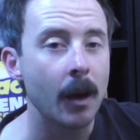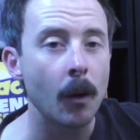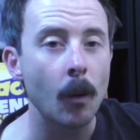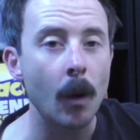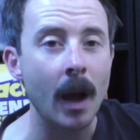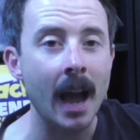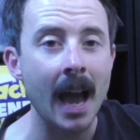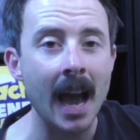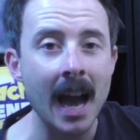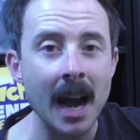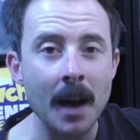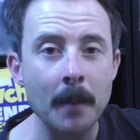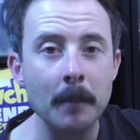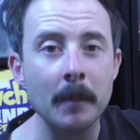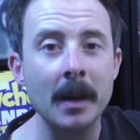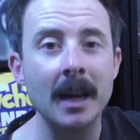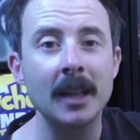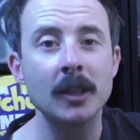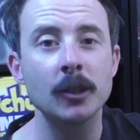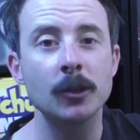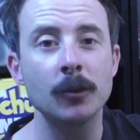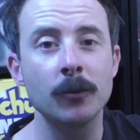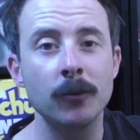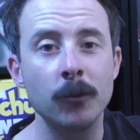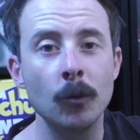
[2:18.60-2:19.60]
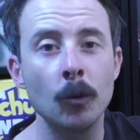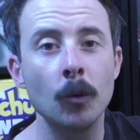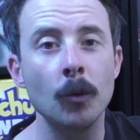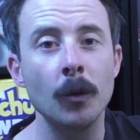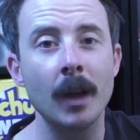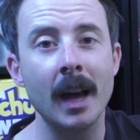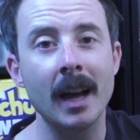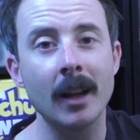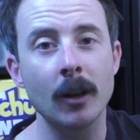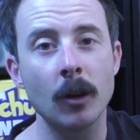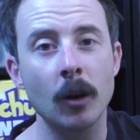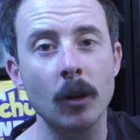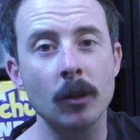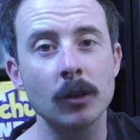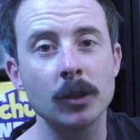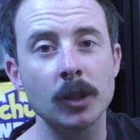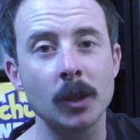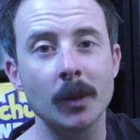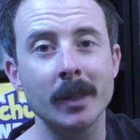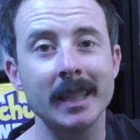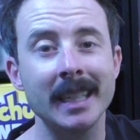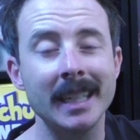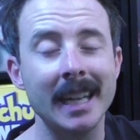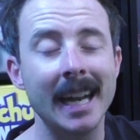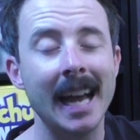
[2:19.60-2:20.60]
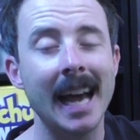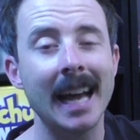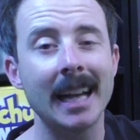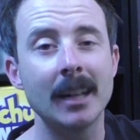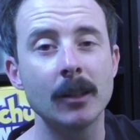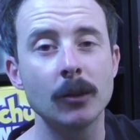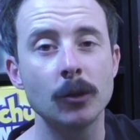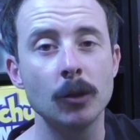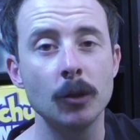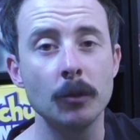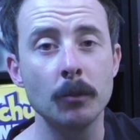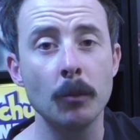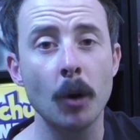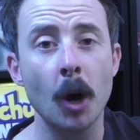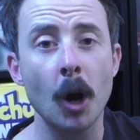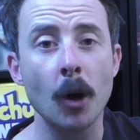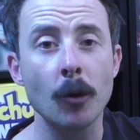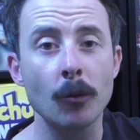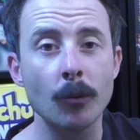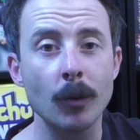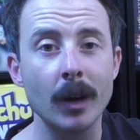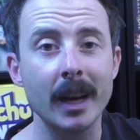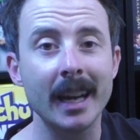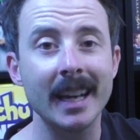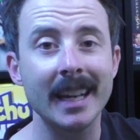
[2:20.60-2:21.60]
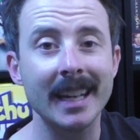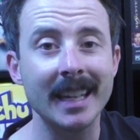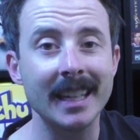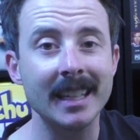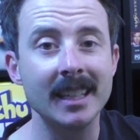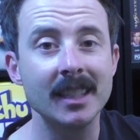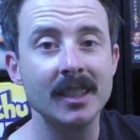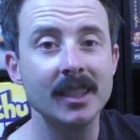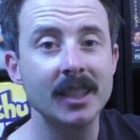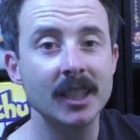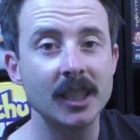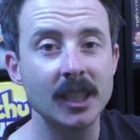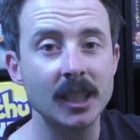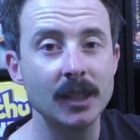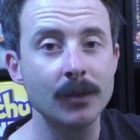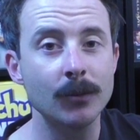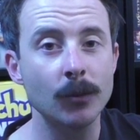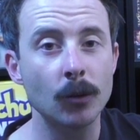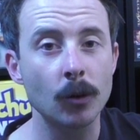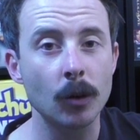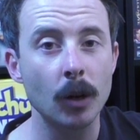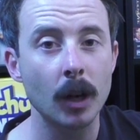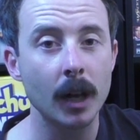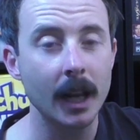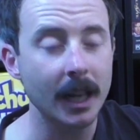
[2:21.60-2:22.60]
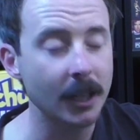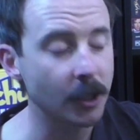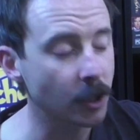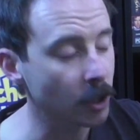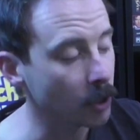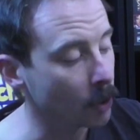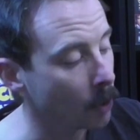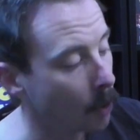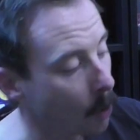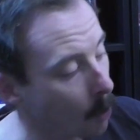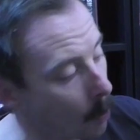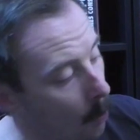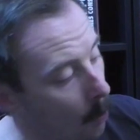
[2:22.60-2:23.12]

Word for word: how much for that console? I need to add it to my rare N64 collection.